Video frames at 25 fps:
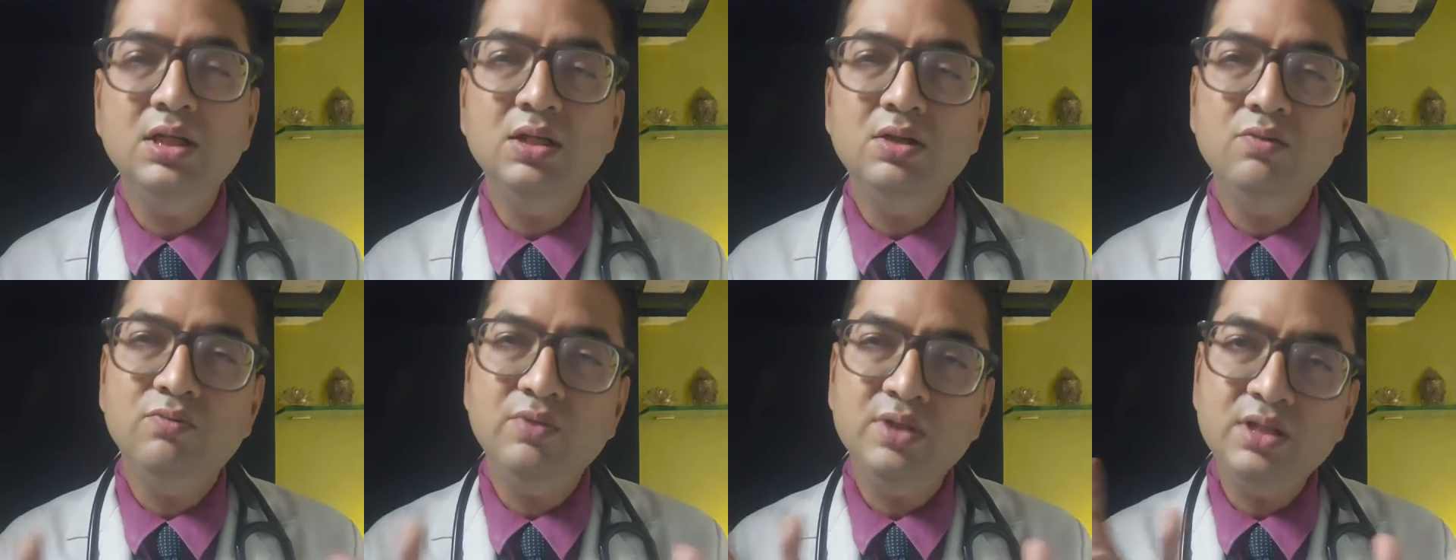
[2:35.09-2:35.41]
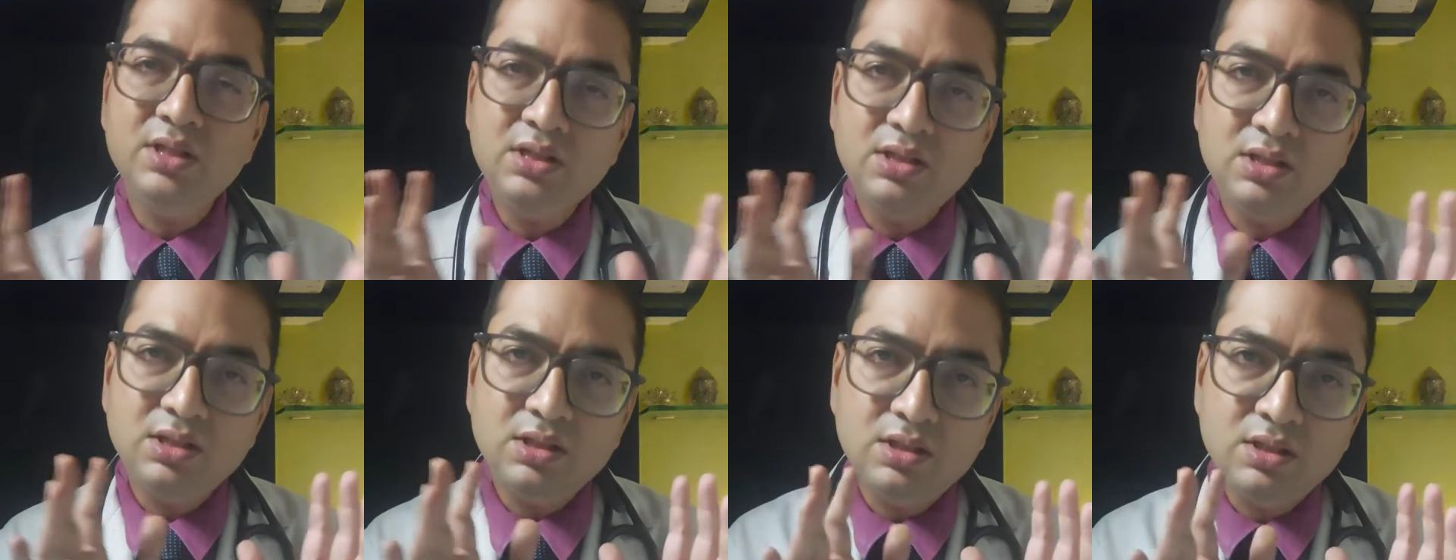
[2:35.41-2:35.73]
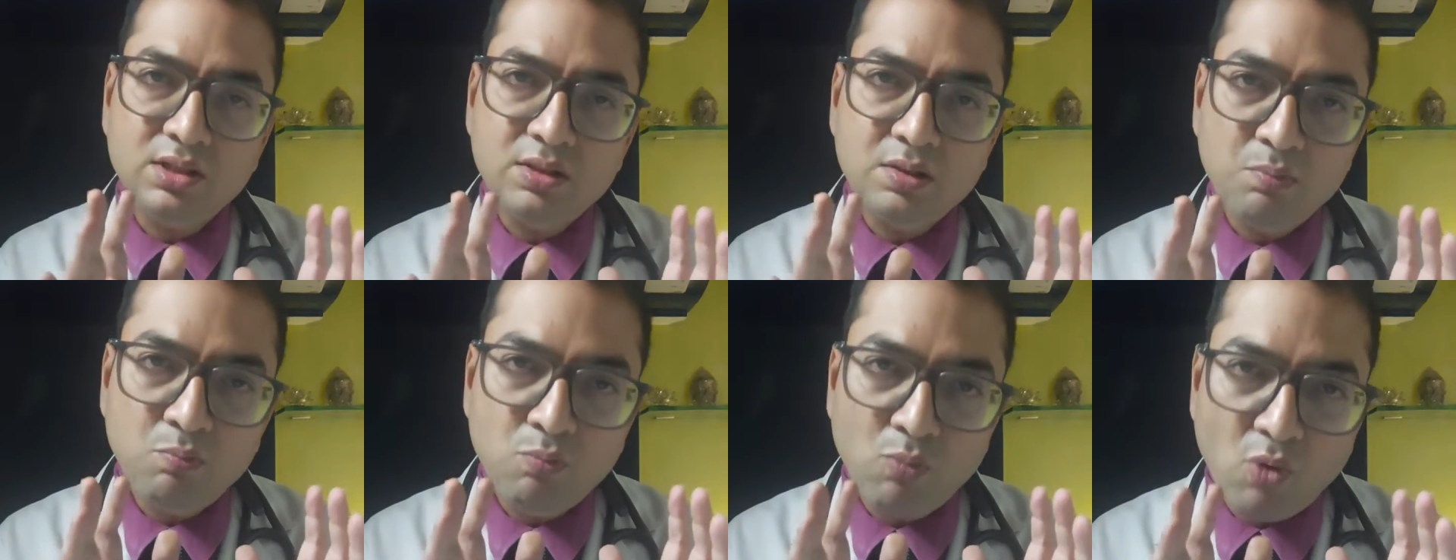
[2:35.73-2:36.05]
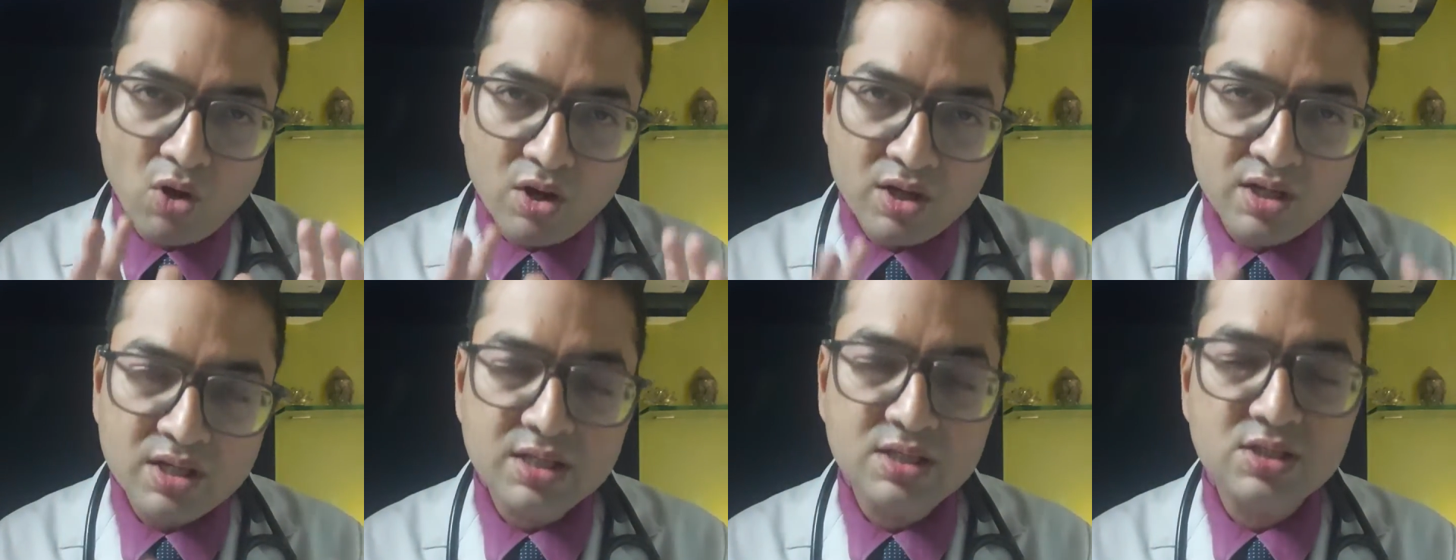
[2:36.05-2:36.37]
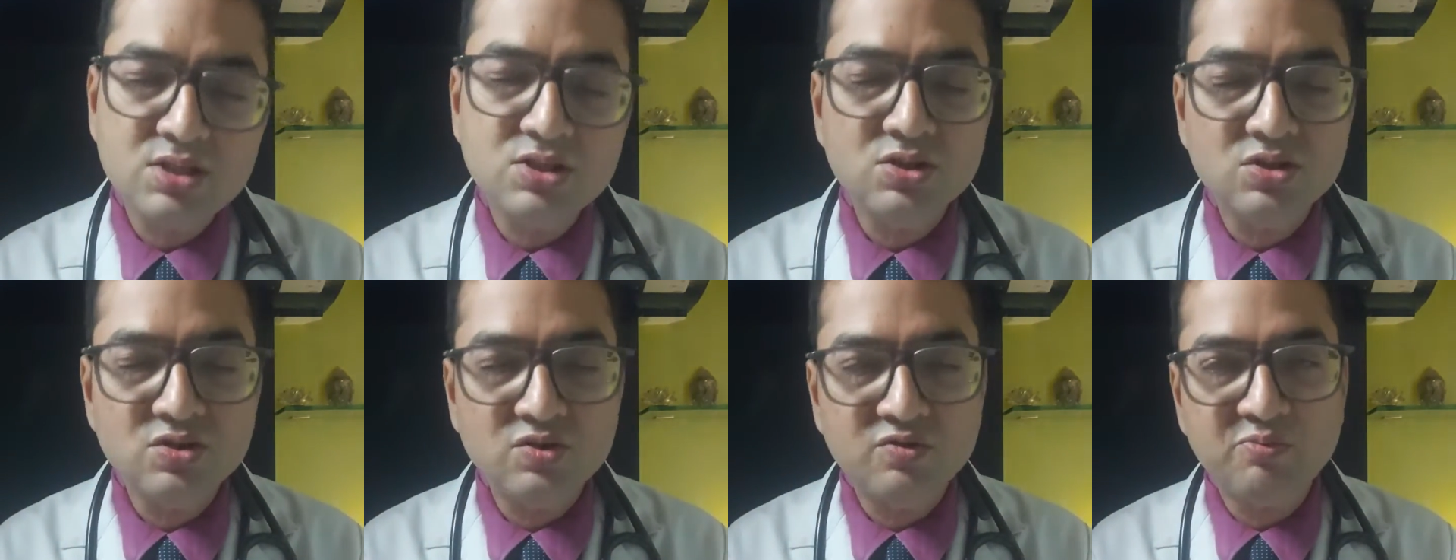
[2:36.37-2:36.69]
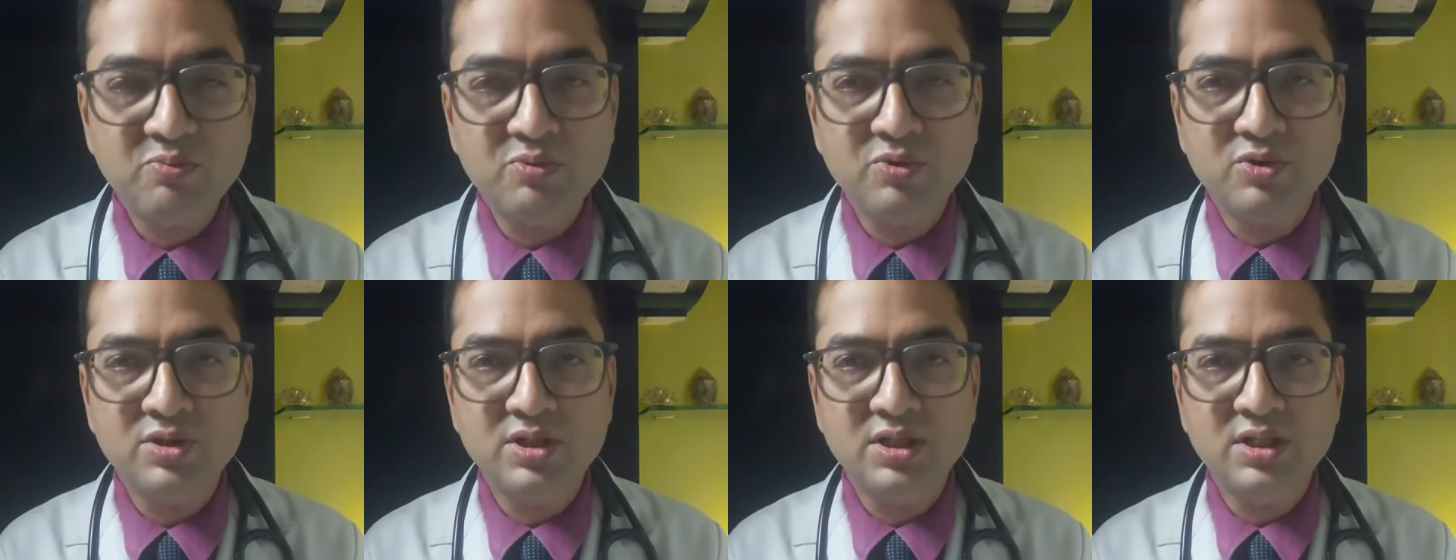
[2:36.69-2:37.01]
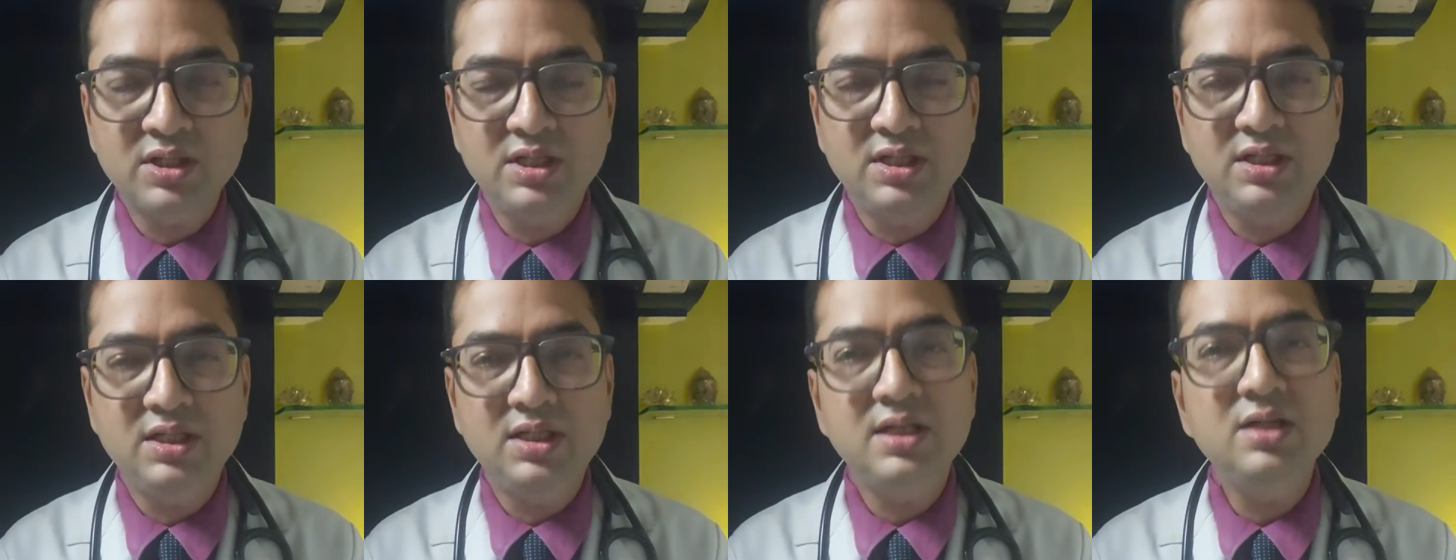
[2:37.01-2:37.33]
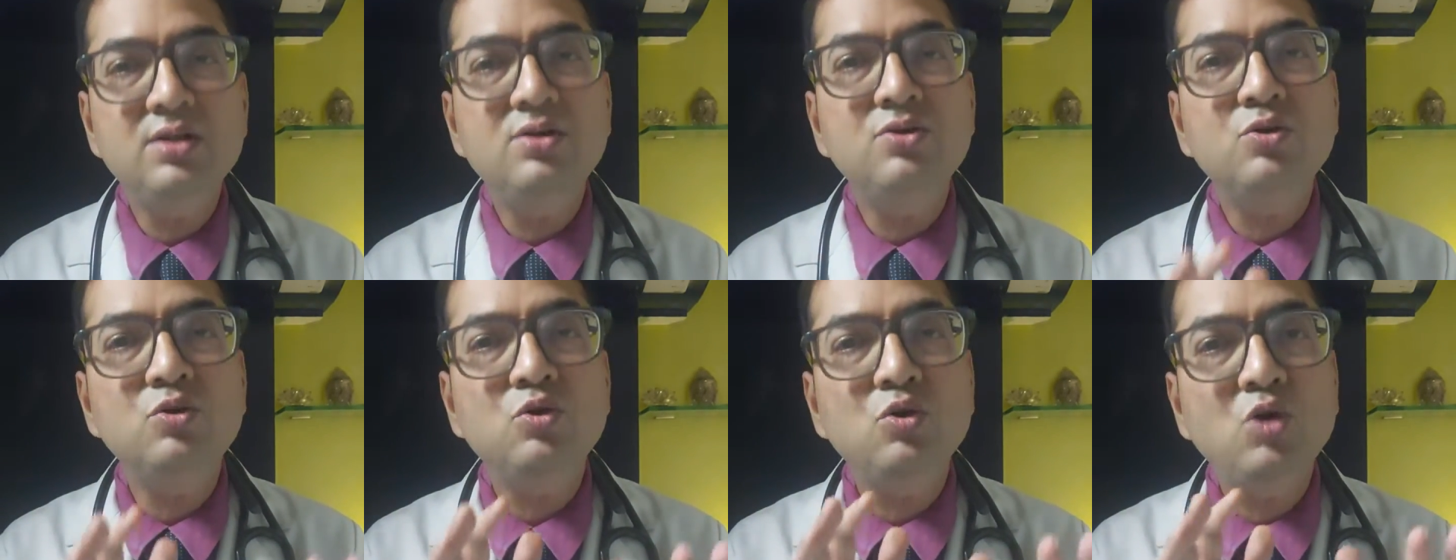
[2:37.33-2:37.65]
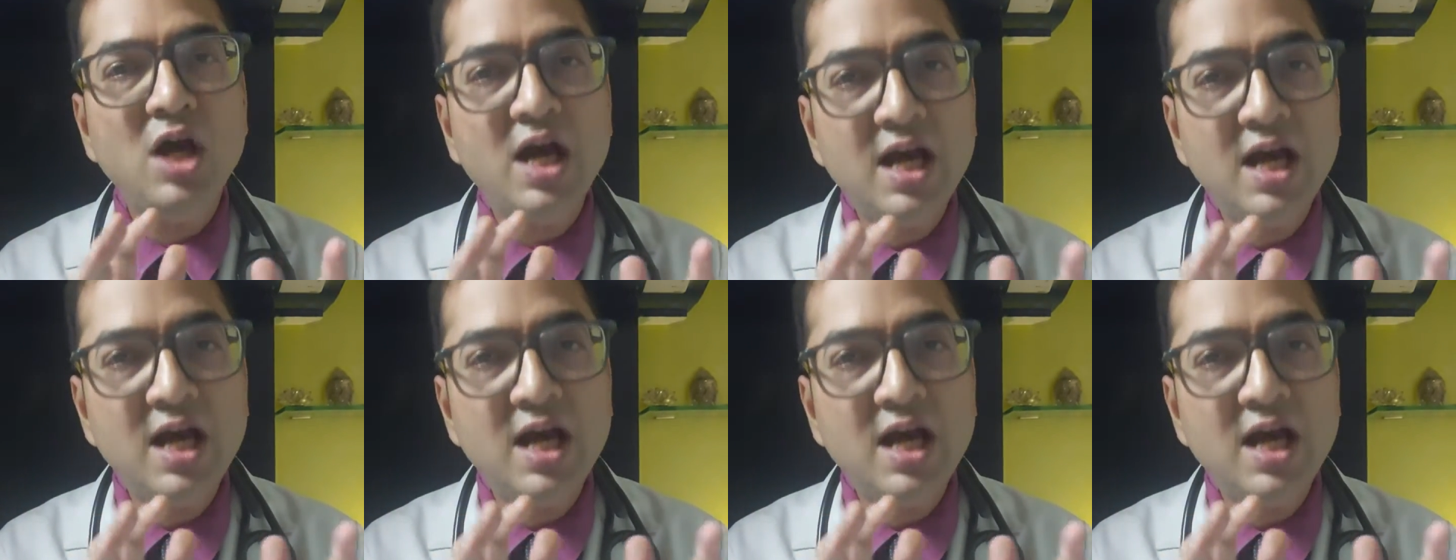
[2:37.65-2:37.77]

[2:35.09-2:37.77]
with a moderation of protein intake to